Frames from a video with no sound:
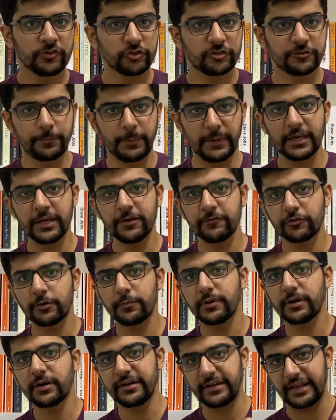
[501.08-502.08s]
So speaking
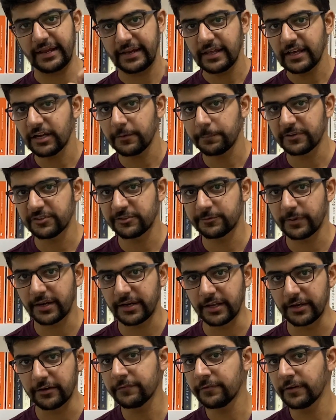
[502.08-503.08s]
from a technical
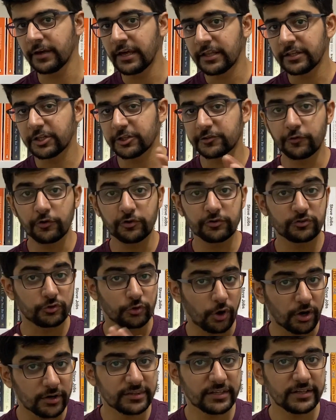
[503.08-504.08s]
perspective, this
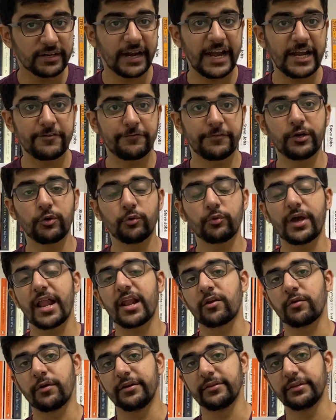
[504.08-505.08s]
was not the right way to
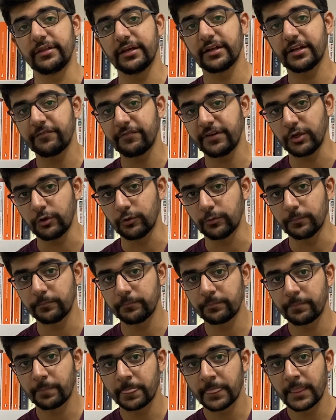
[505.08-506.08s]
calculate their revenue.
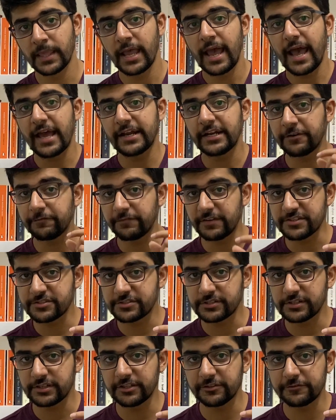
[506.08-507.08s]
And
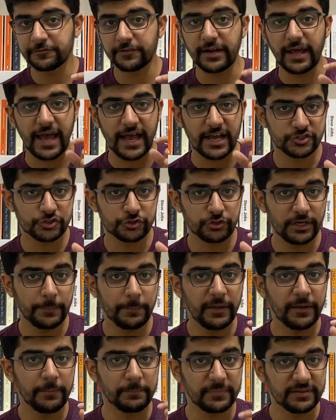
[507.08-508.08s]
investors were
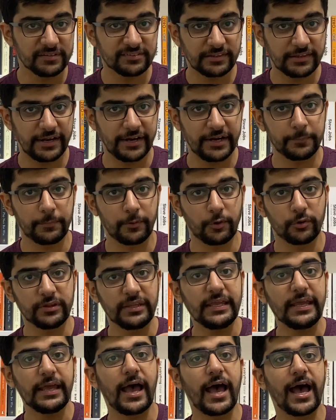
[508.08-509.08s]
actually being misled
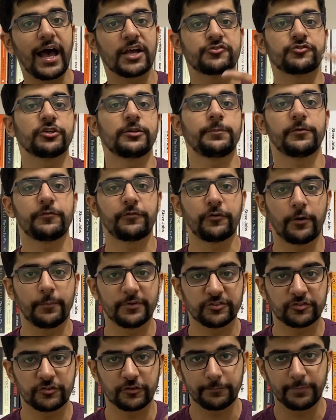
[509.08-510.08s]
about the actual
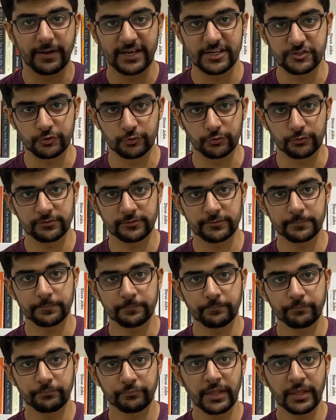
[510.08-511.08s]
performance of Byjus.